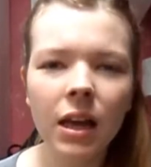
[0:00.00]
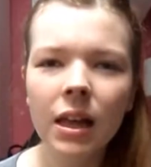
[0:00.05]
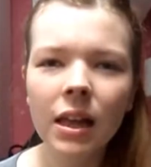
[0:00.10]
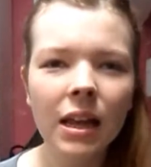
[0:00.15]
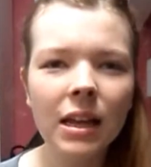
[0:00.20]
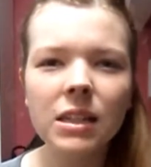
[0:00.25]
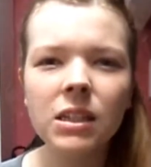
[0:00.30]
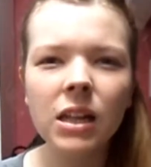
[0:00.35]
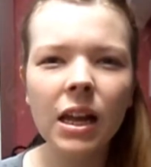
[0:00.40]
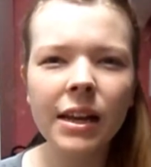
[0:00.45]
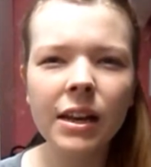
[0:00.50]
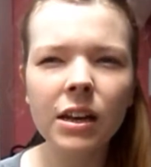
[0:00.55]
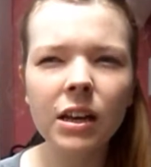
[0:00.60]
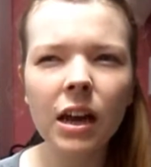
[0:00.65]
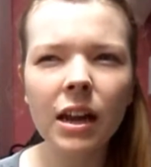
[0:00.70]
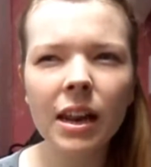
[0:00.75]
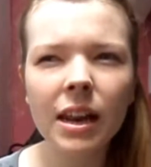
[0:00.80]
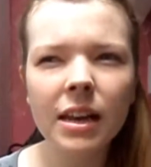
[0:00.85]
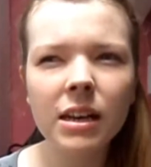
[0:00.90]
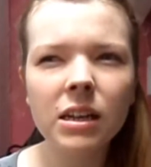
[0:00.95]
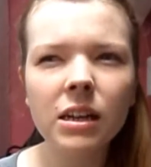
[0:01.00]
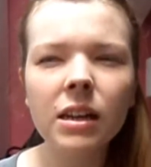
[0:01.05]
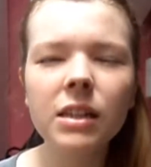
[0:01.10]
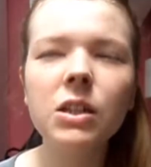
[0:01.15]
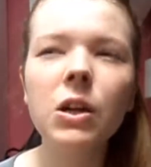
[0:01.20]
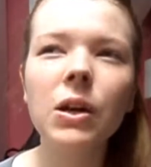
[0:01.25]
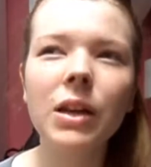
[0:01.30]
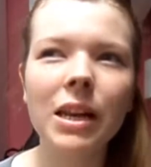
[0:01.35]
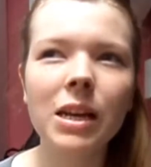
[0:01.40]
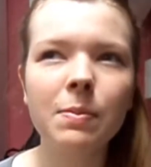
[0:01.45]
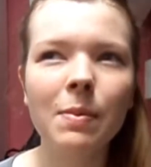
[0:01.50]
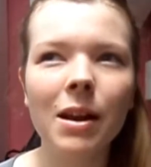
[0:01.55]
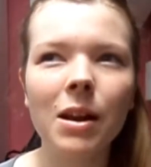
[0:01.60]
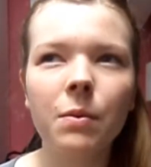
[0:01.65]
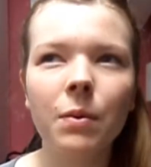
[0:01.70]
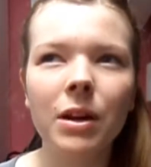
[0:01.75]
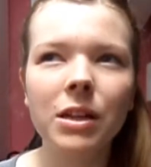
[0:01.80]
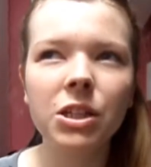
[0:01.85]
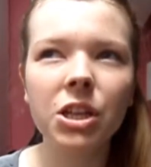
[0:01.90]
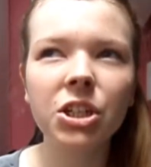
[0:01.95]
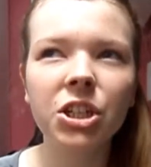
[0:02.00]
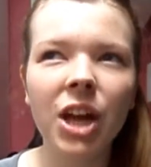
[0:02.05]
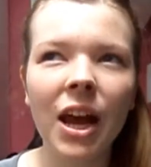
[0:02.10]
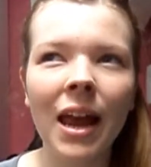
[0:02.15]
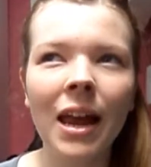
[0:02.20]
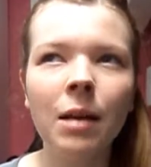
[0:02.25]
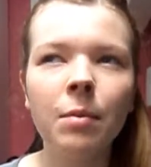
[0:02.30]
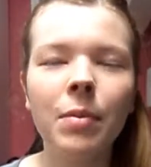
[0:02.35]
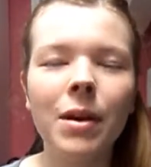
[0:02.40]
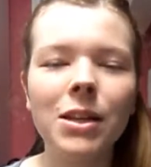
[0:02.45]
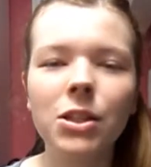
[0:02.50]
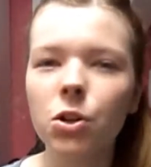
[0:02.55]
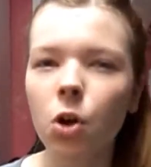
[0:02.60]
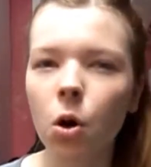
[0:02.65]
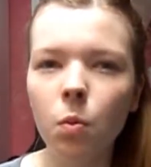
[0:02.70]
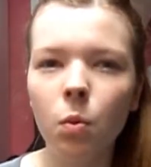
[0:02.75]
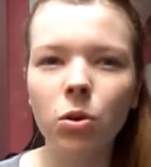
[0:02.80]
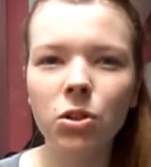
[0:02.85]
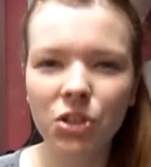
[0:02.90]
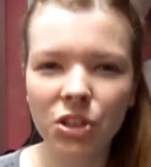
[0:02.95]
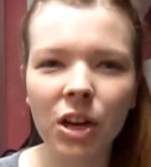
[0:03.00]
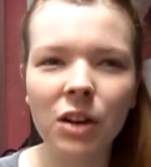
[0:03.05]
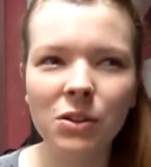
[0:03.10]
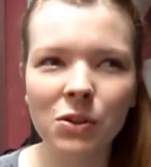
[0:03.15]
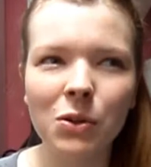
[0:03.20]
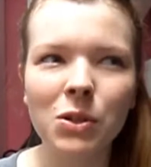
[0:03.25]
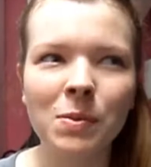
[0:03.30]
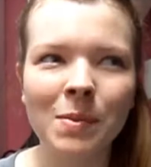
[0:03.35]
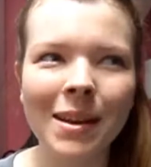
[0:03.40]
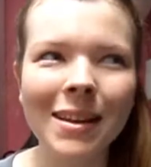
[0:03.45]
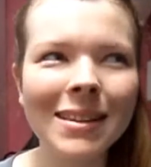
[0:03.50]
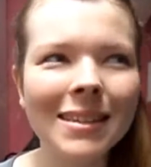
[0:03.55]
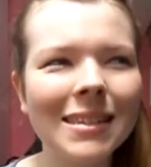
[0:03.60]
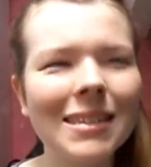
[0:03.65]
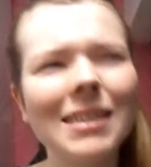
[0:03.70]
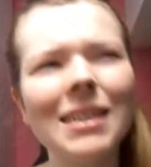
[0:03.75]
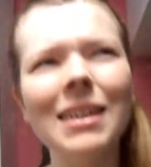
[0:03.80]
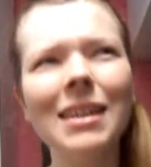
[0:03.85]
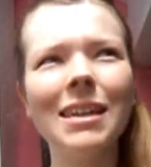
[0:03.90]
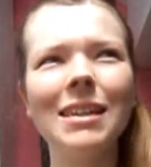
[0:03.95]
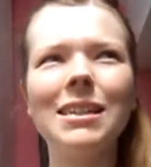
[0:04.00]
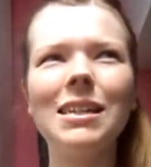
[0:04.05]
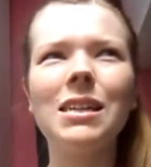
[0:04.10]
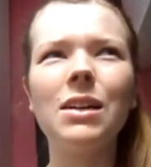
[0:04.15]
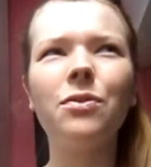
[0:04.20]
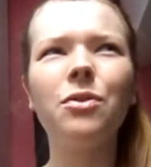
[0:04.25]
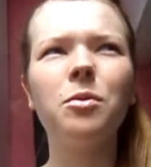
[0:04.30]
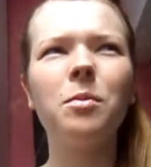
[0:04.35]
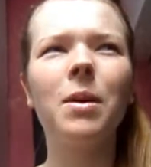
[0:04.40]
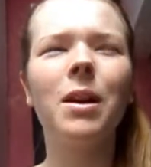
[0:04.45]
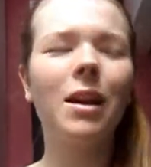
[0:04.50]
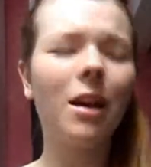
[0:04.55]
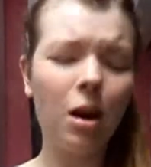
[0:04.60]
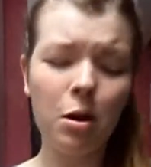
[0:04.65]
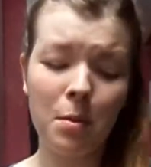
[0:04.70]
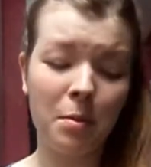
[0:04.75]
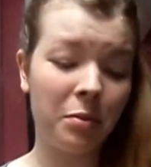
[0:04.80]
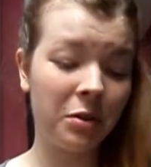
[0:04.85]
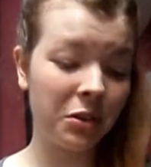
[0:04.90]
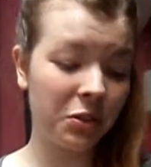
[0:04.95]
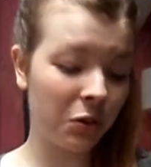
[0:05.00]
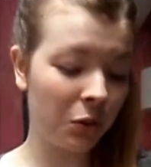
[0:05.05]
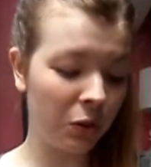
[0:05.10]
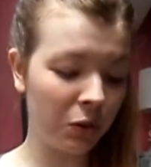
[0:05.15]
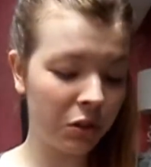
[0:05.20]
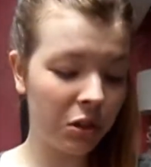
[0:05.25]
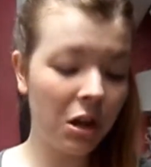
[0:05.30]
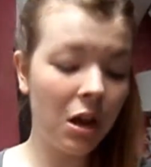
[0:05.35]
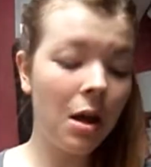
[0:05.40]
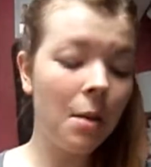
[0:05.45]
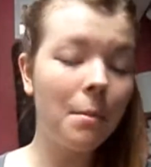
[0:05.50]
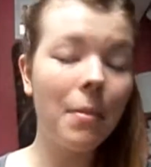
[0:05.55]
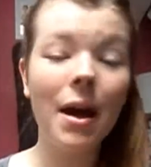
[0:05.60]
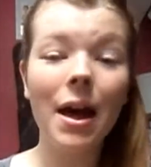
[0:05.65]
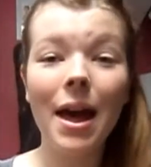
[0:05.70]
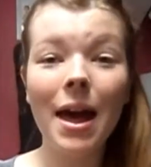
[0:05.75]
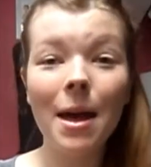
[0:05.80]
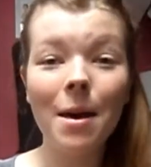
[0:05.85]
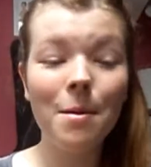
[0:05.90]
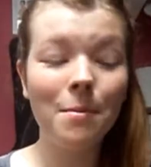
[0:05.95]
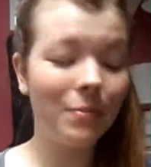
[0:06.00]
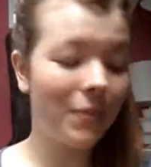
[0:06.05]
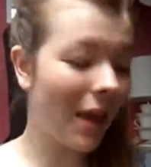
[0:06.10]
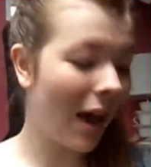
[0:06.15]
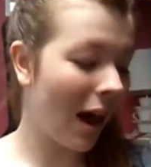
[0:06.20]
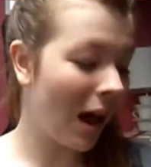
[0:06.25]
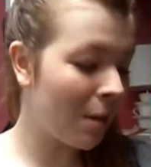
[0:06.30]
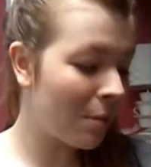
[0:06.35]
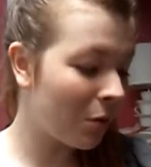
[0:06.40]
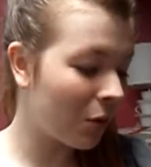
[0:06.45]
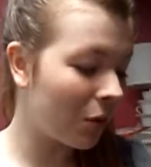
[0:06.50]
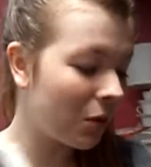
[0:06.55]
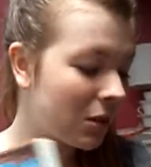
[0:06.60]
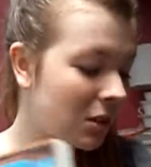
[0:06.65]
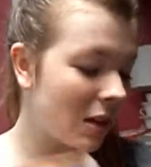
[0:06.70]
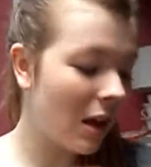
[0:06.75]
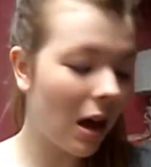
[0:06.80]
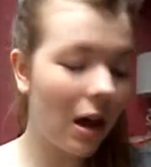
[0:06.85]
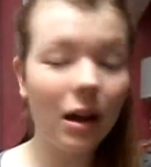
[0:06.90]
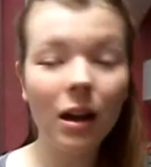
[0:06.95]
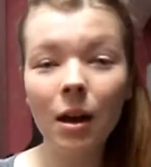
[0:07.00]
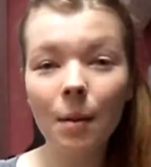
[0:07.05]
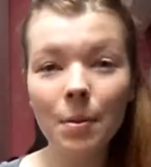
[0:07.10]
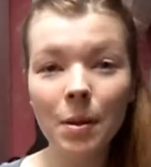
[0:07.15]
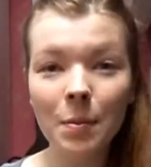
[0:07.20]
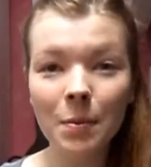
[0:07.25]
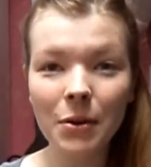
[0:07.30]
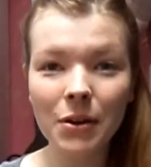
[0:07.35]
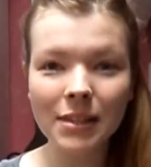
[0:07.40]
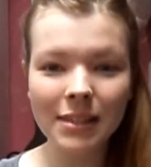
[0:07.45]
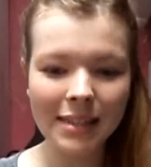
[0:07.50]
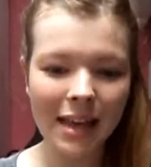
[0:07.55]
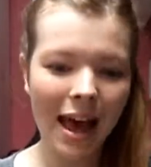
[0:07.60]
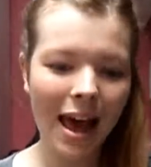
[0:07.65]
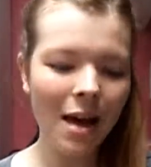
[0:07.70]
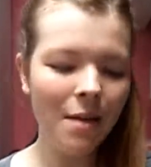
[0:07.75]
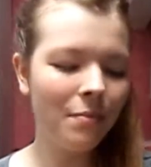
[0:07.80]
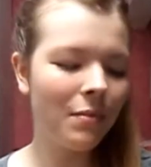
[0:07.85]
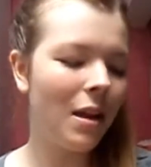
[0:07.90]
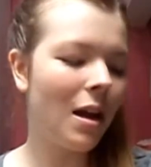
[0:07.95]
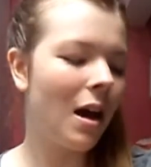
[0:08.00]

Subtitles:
not an independent one, it's a chain, but it's not Waterstones or Smiths. It's a different one, I can't remember what it's called. But yeah, I bought a couple of books there.